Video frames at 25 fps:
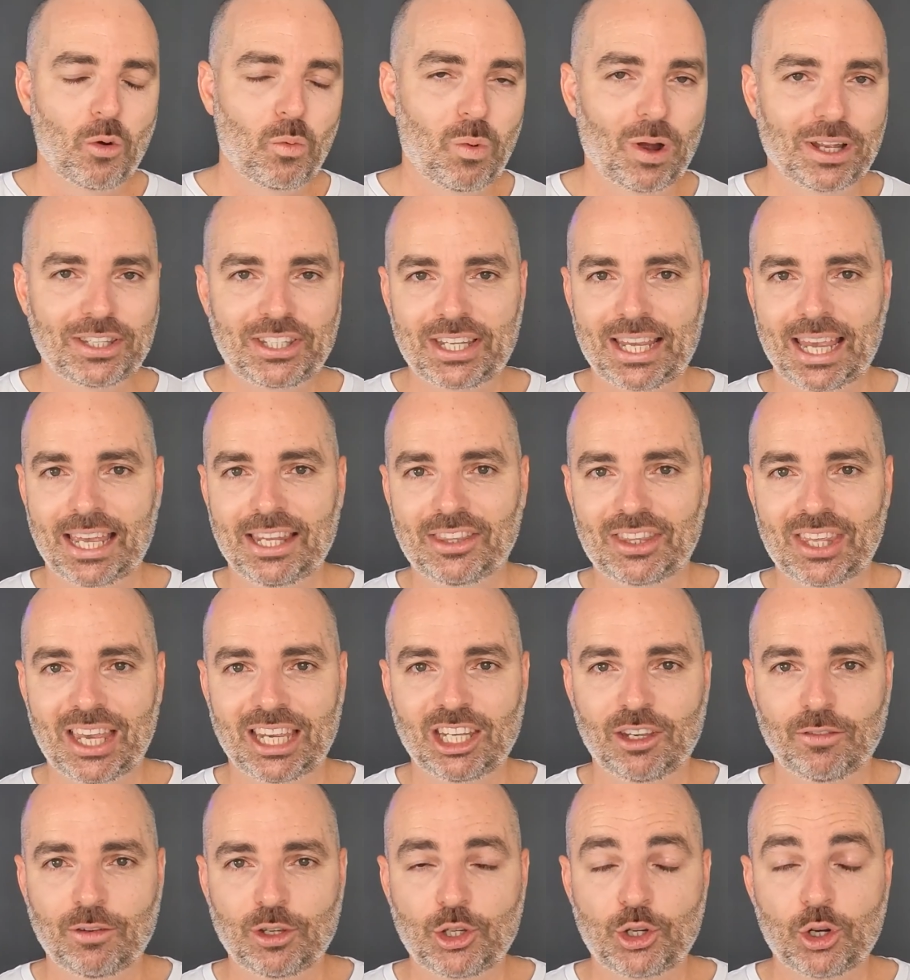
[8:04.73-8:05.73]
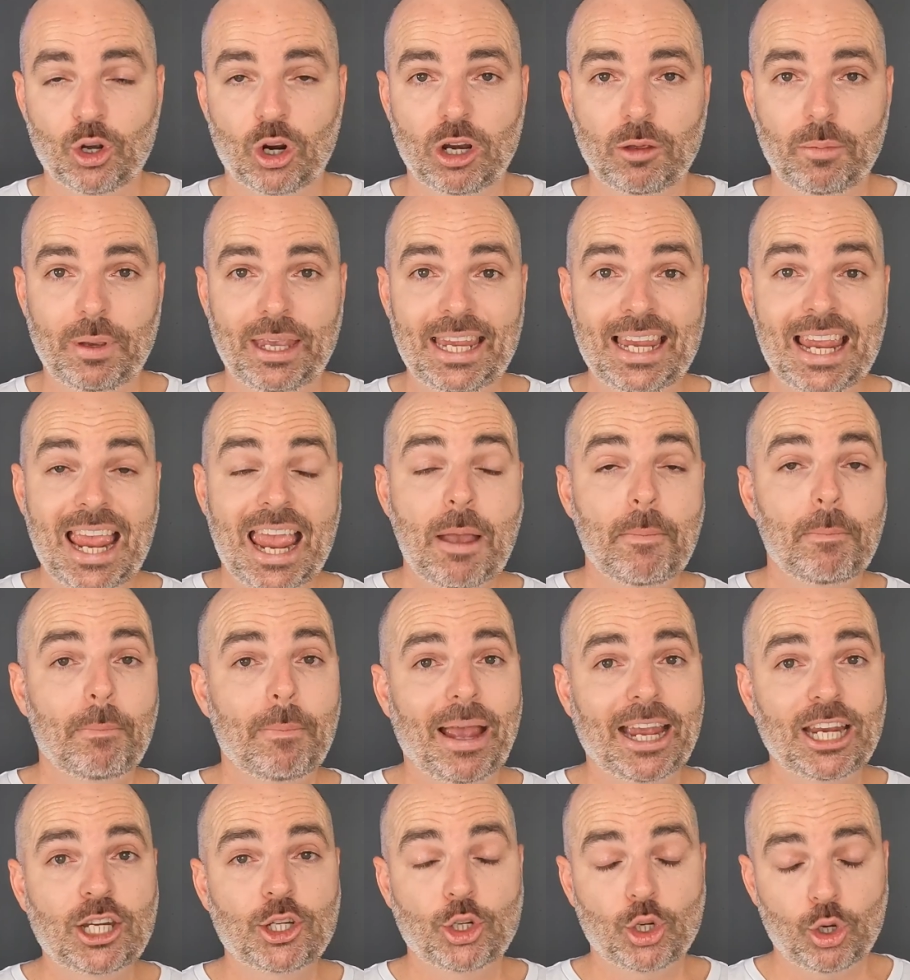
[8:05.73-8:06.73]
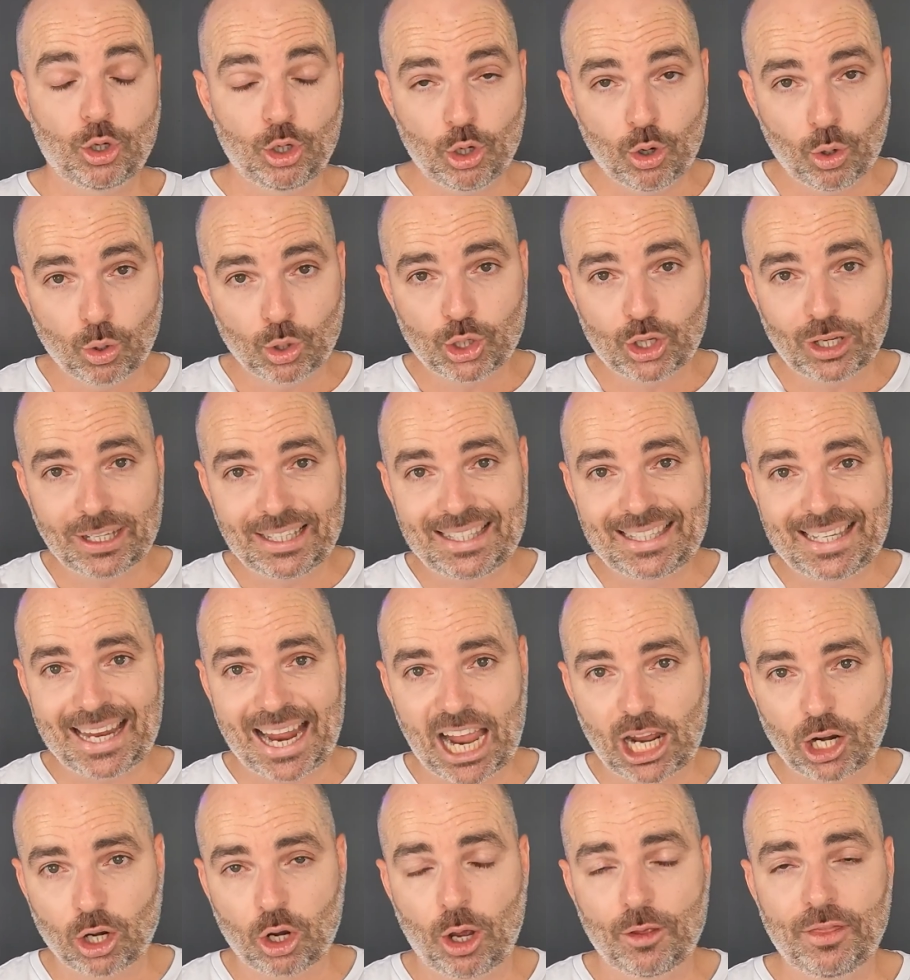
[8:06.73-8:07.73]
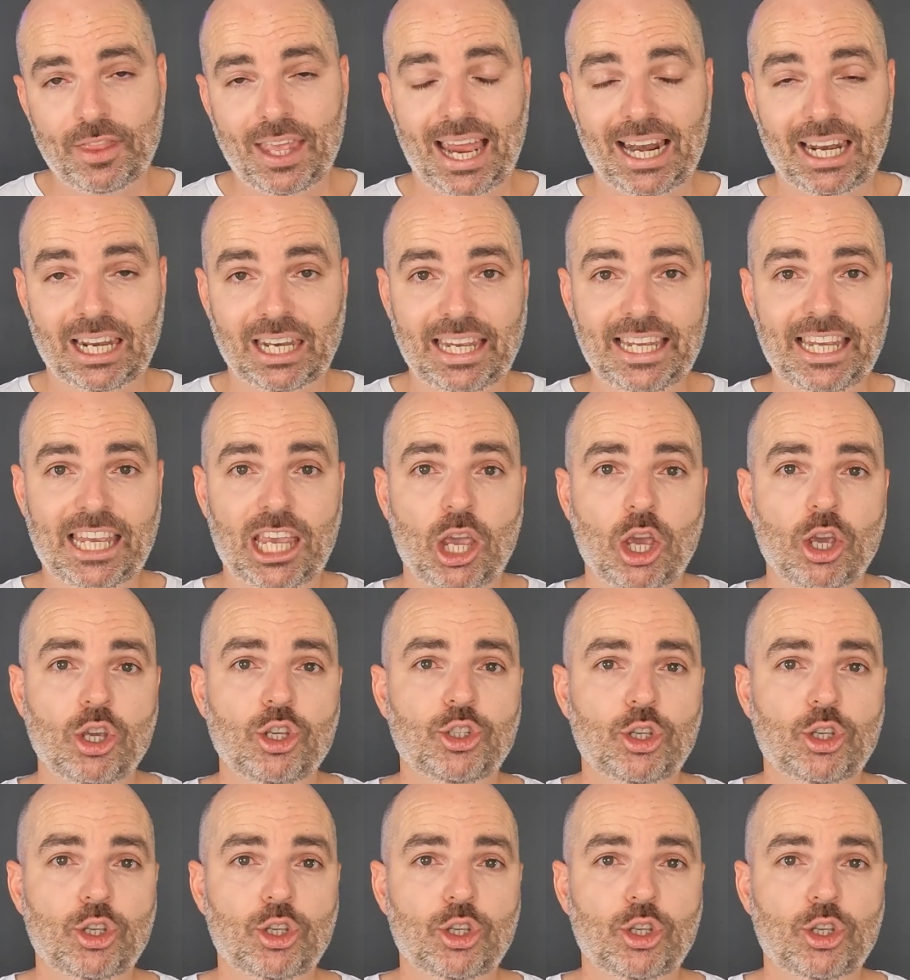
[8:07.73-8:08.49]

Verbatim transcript: Once again, thank you for joining me. Make sure you also download that link